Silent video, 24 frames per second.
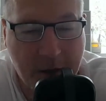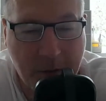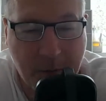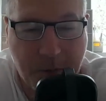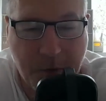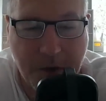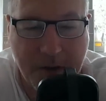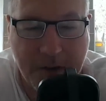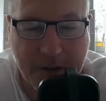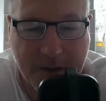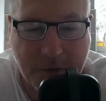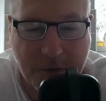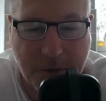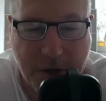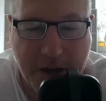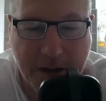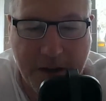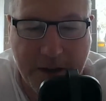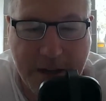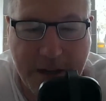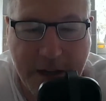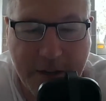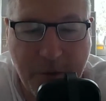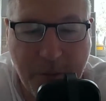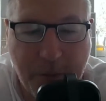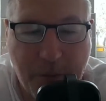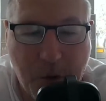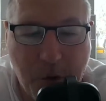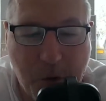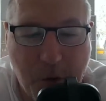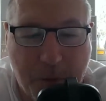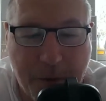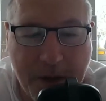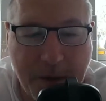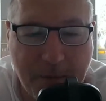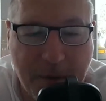put it this way,
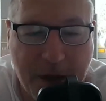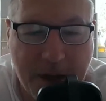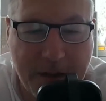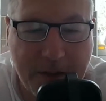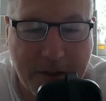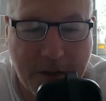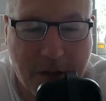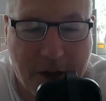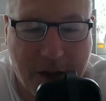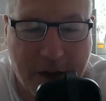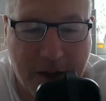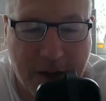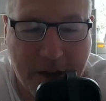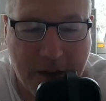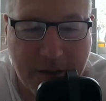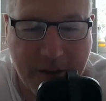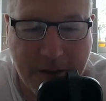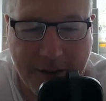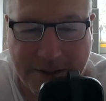Liverpool beat Man United.